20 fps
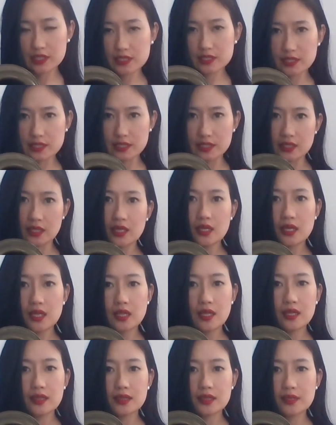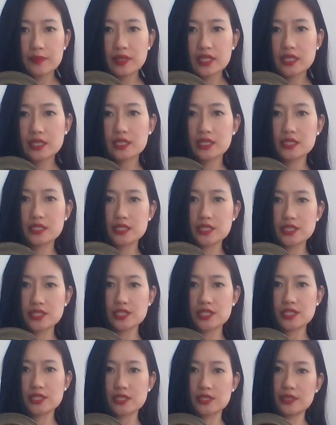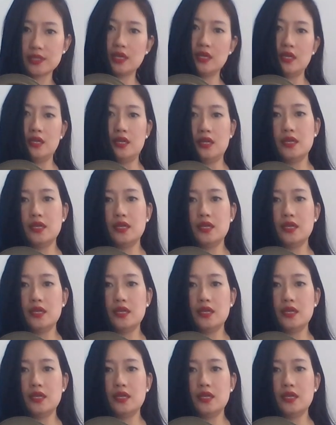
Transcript: It's a limited edition